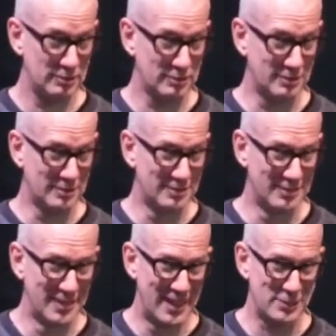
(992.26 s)

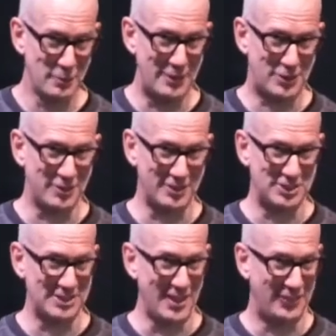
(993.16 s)
Just want to make sure that
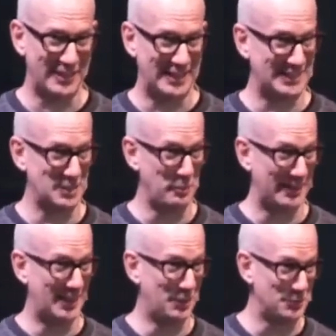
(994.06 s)
she's not thinking
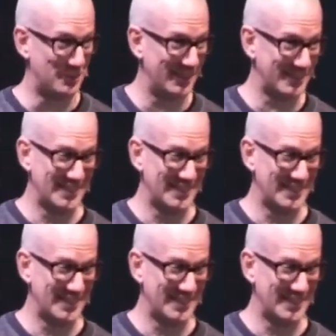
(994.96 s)
somebody else, right?